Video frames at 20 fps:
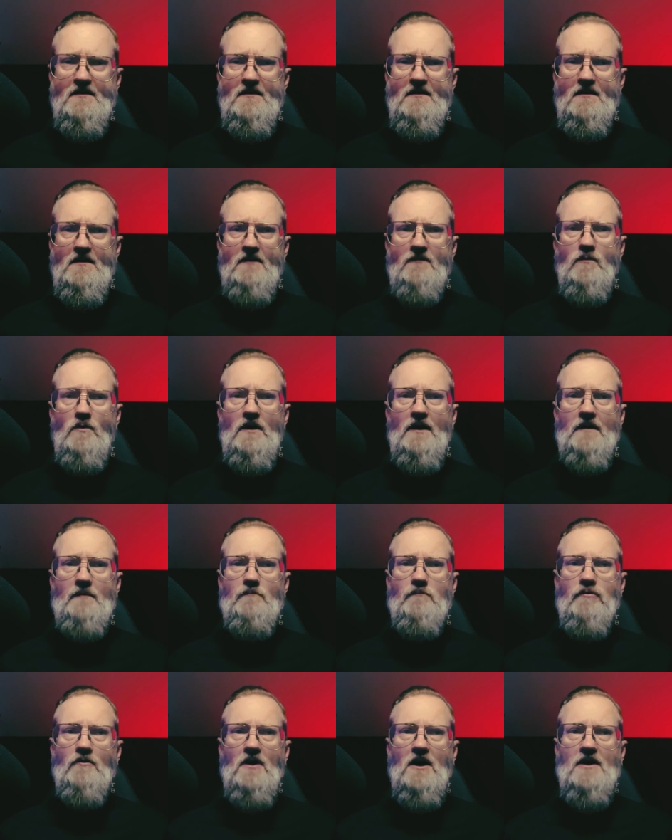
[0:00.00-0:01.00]
of
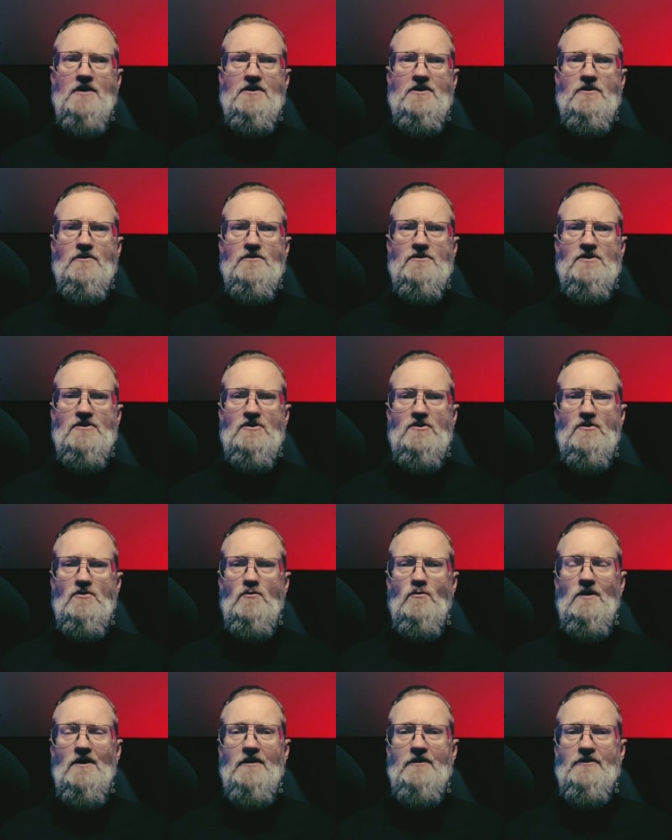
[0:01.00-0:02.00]
what brought you to
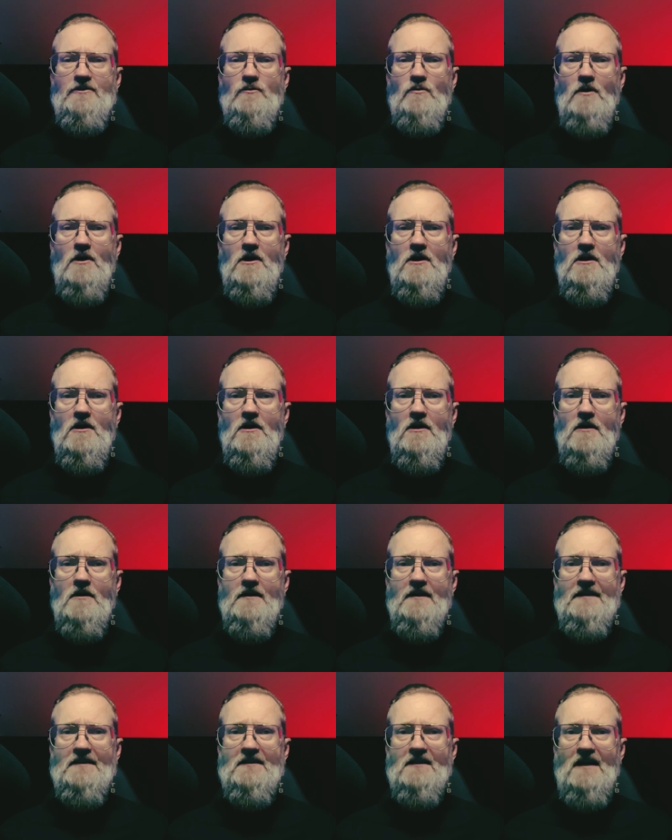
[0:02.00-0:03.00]
where you are
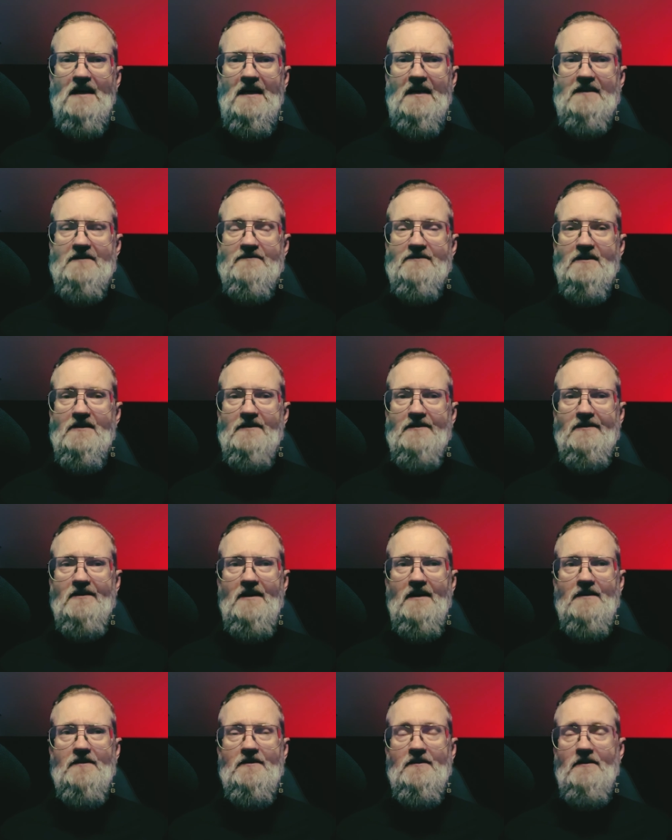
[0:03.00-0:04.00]
in life and it's
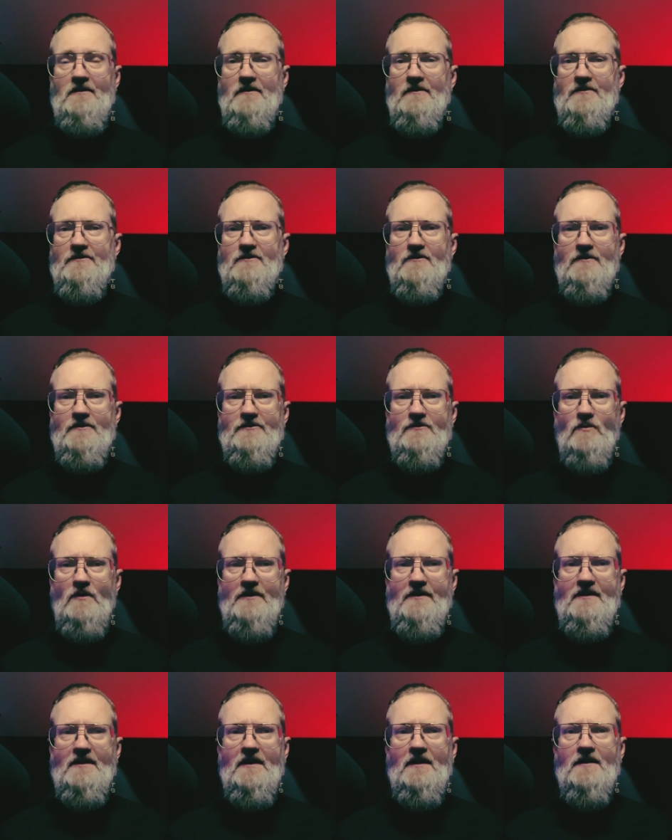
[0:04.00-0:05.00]
like oh there's always
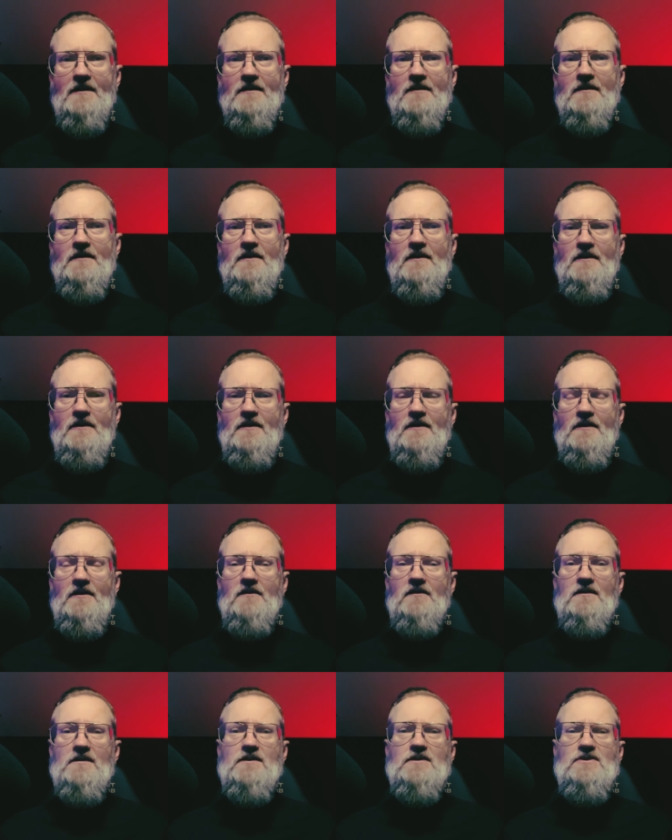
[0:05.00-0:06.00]
one thing
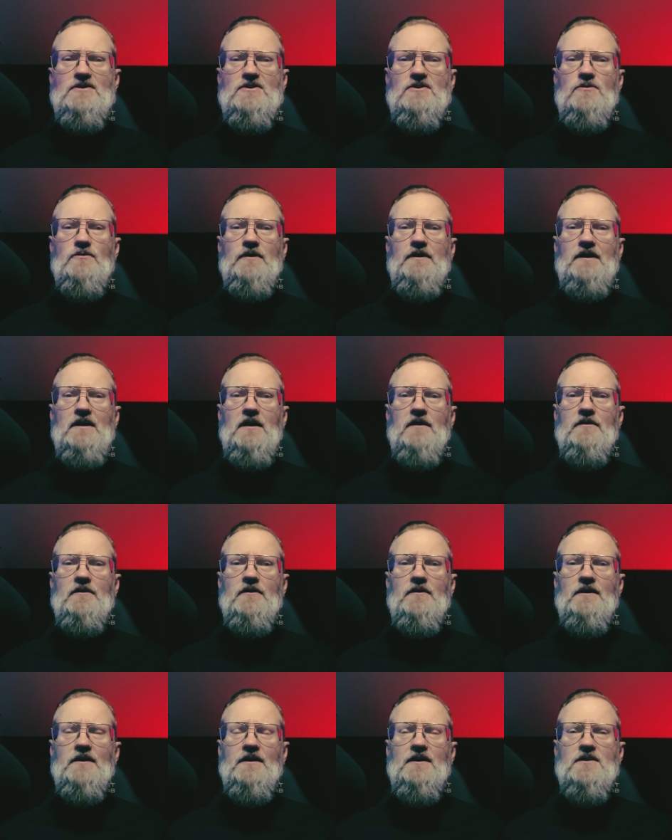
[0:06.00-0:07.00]
leads to another
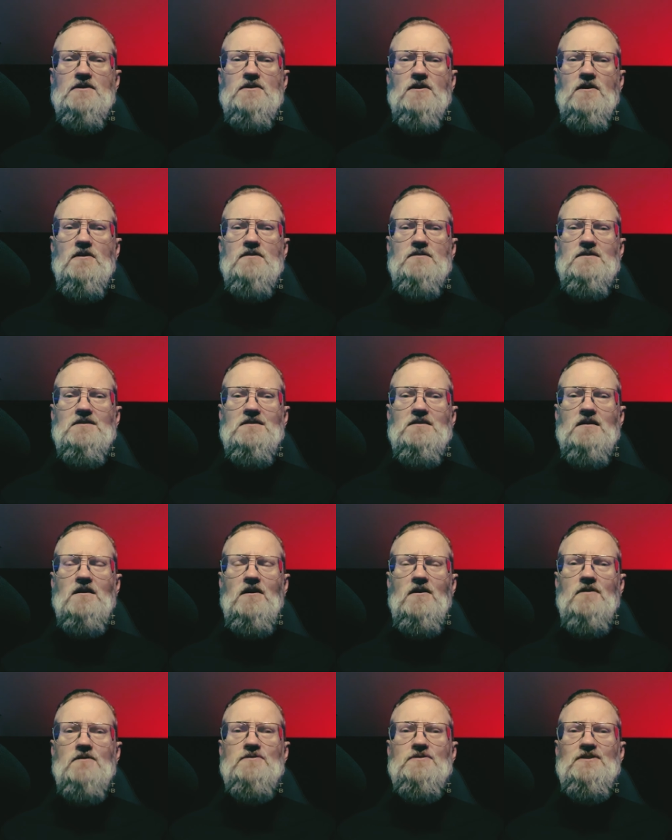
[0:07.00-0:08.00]
and it gets hard to,
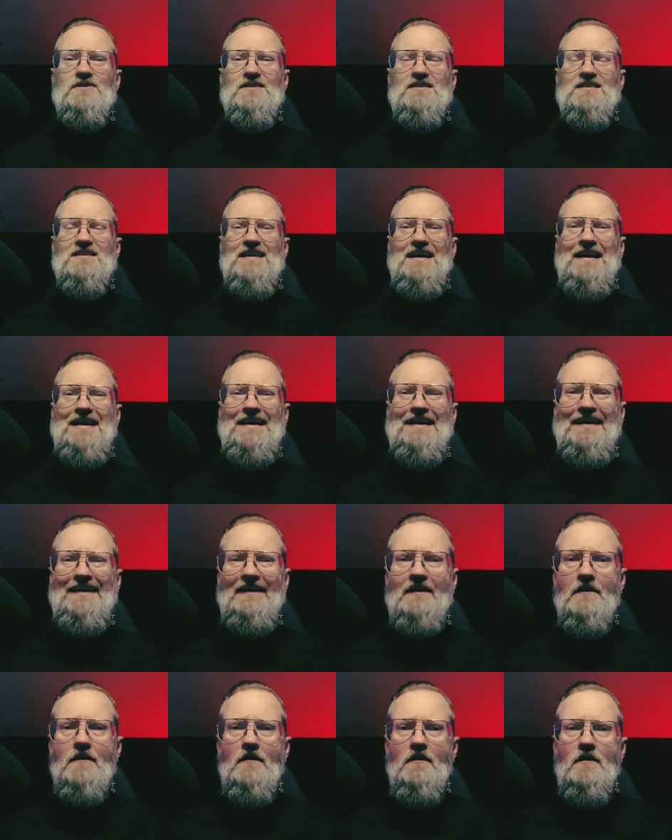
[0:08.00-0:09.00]
hard to say
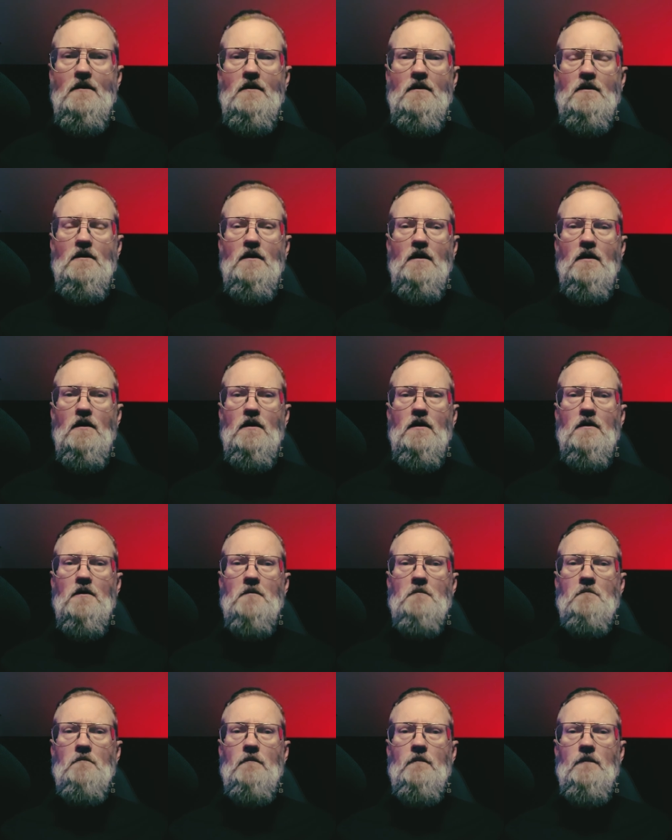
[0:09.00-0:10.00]

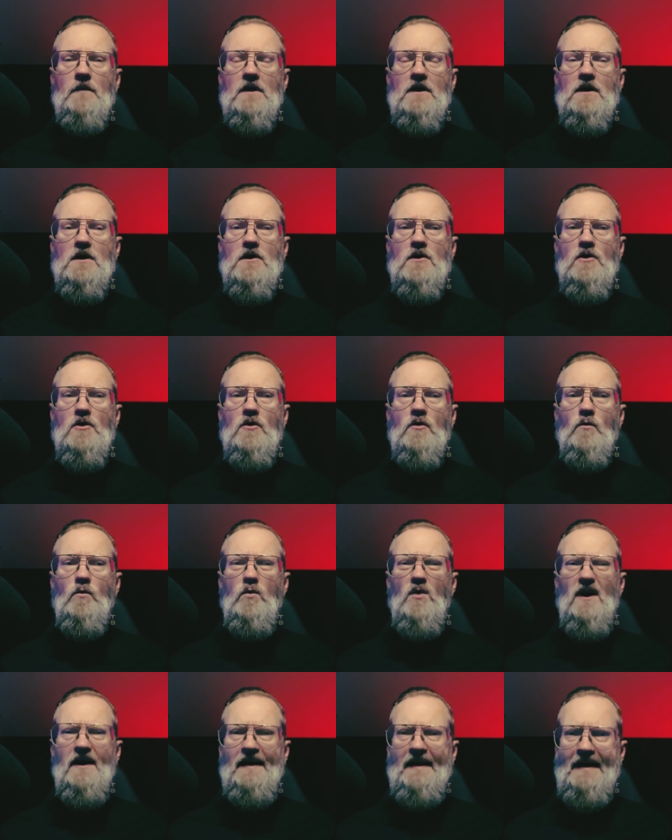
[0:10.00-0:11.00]
um,
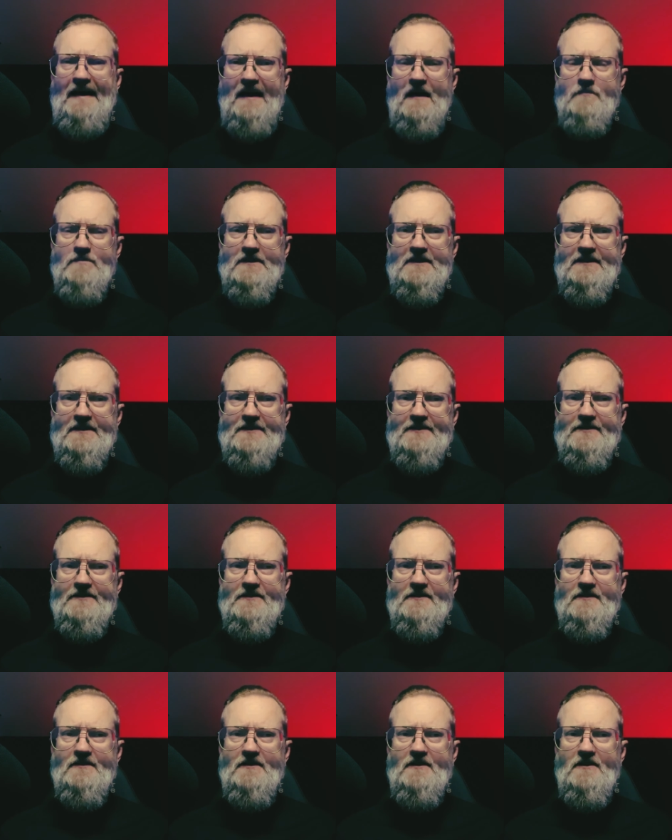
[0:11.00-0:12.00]
what happened
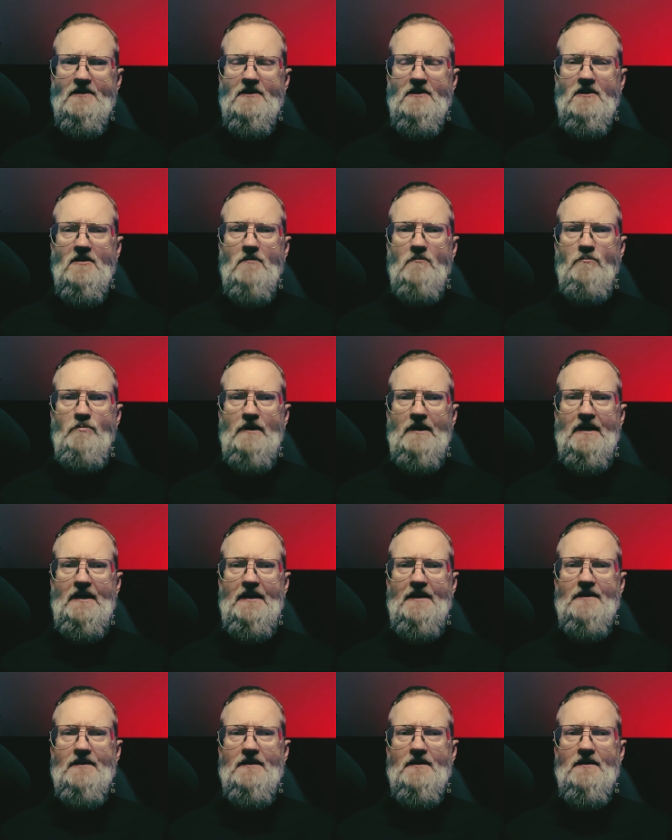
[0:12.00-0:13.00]

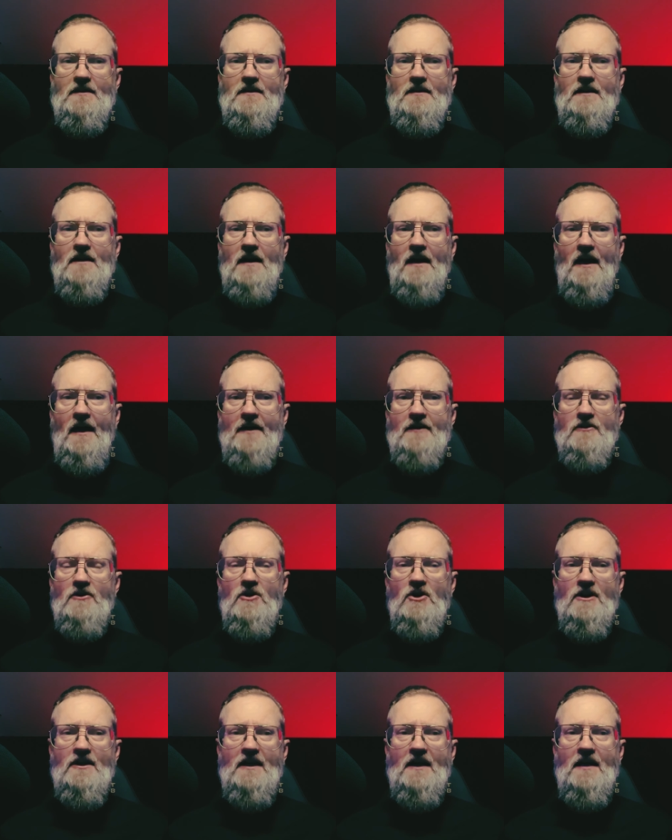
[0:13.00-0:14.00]
but i
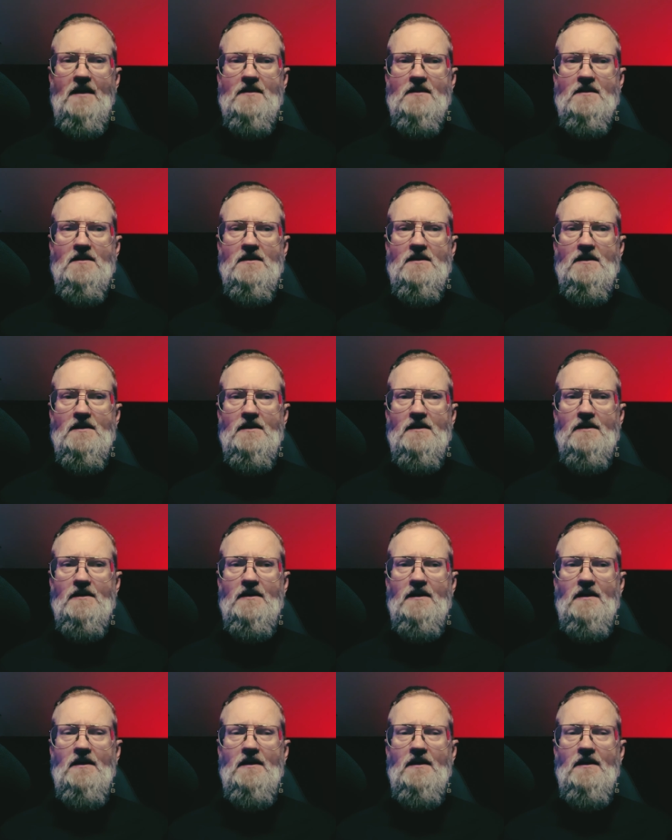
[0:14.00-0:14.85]
look at the